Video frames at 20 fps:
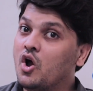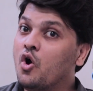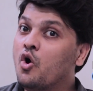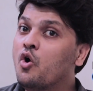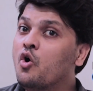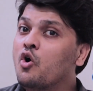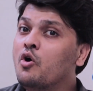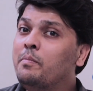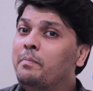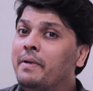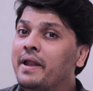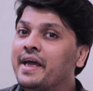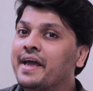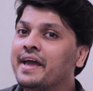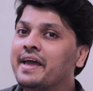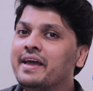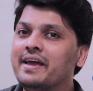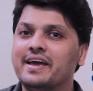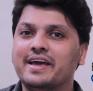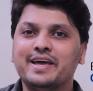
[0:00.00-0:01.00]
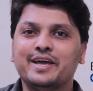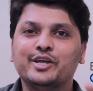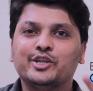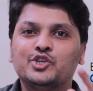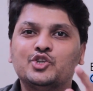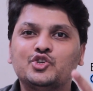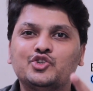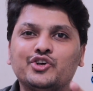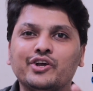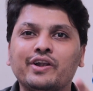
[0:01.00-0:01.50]
Who play?
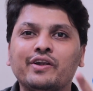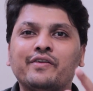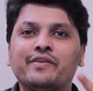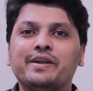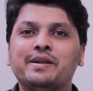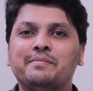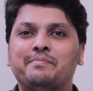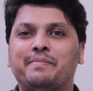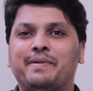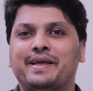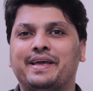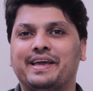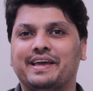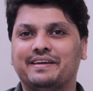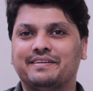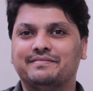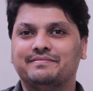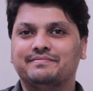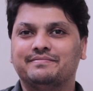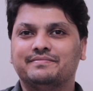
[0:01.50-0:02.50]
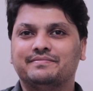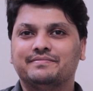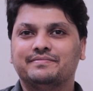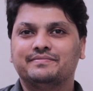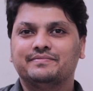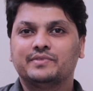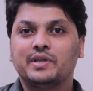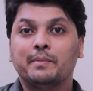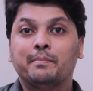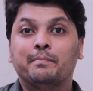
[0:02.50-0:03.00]
Children play.
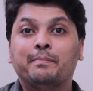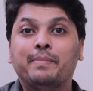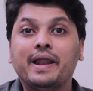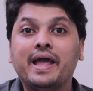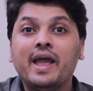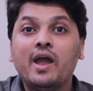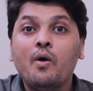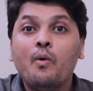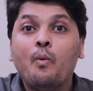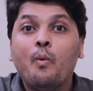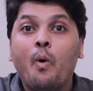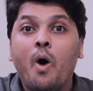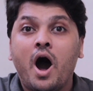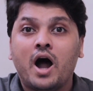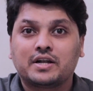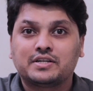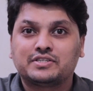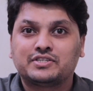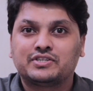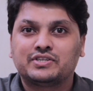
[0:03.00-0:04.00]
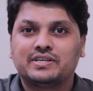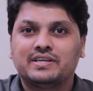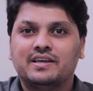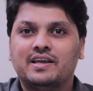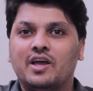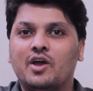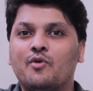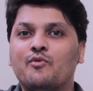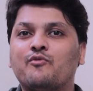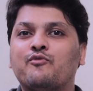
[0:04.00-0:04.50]
Play what?
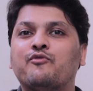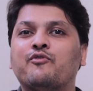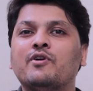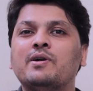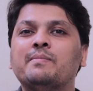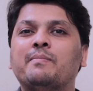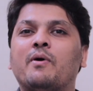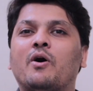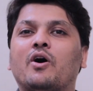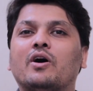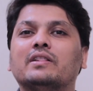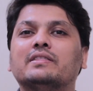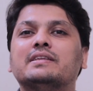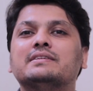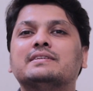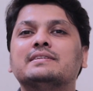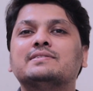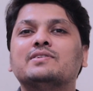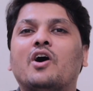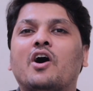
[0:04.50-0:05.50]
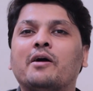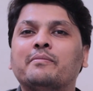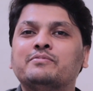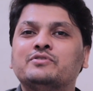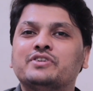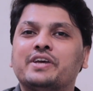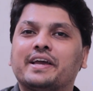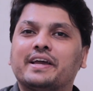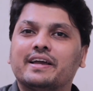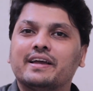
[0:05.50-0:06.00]
Football. This is
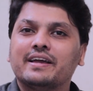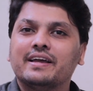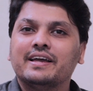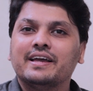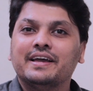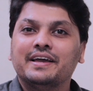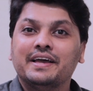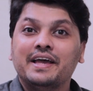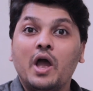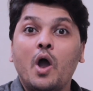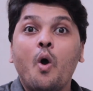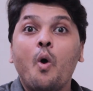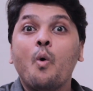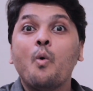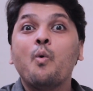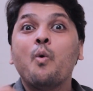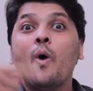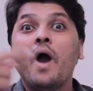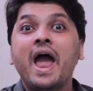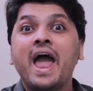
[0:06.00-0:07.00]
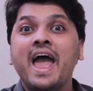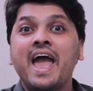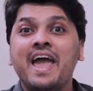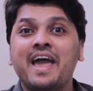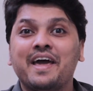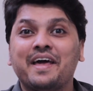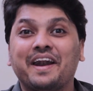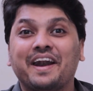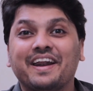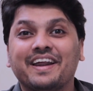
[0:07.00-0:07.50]
object.
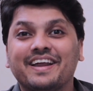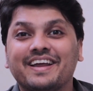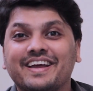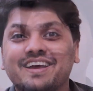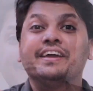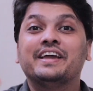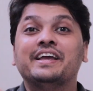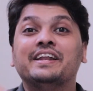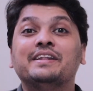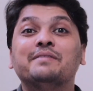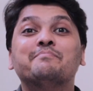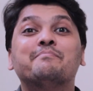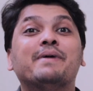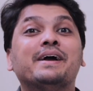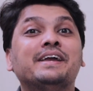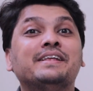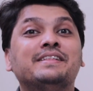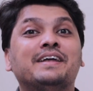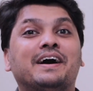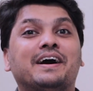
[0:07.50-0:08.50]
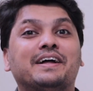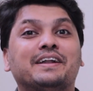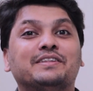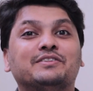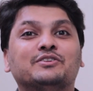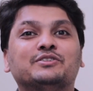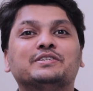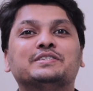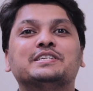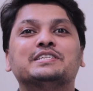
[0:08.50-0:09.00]
Where? In Maidan.
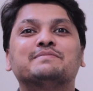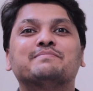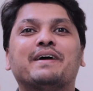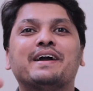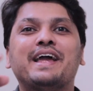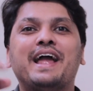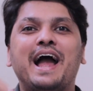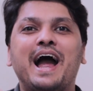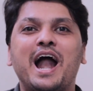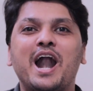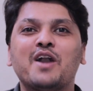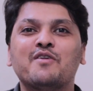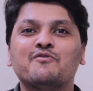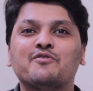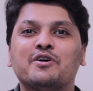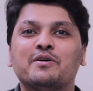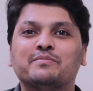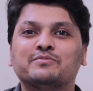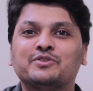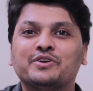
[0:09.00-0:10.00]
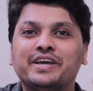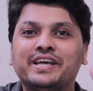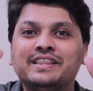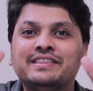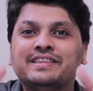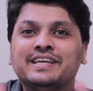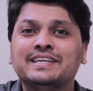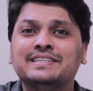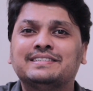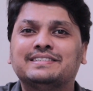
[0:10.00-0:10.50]
So this is my adverb. So
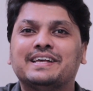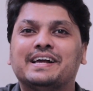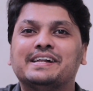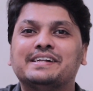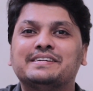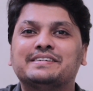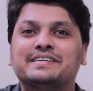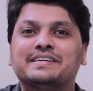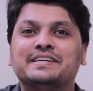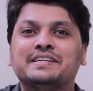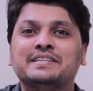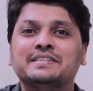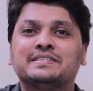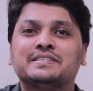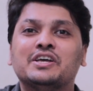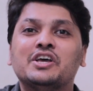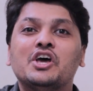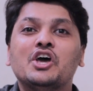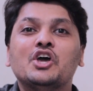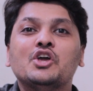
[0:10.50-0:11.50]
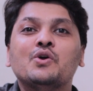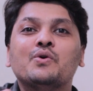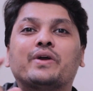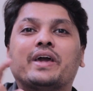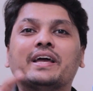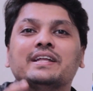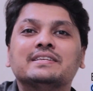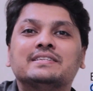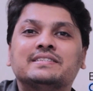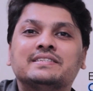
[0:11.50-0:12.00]
in this sentence, you
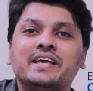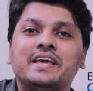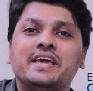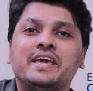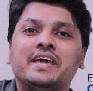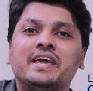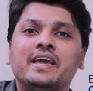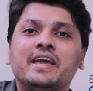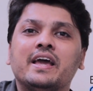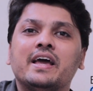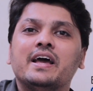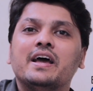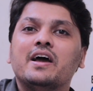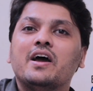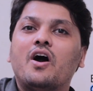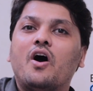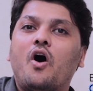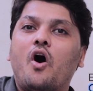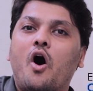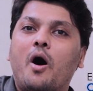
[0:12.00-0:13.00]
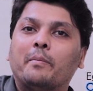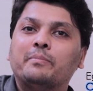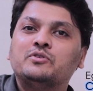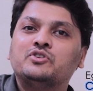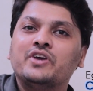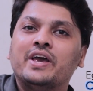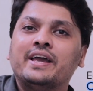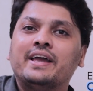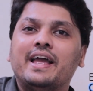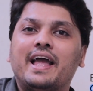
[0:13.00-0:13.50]
can see
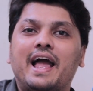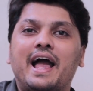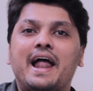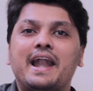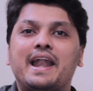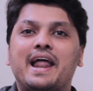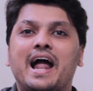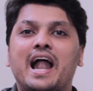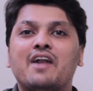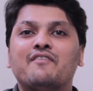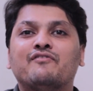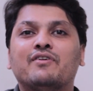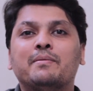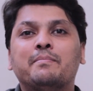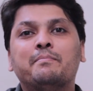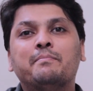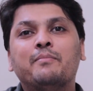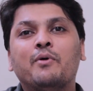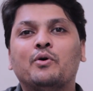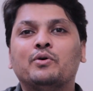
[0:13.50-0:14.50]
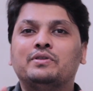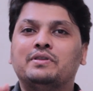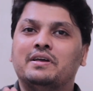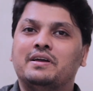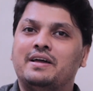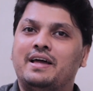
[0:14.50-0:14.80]
object and adverb both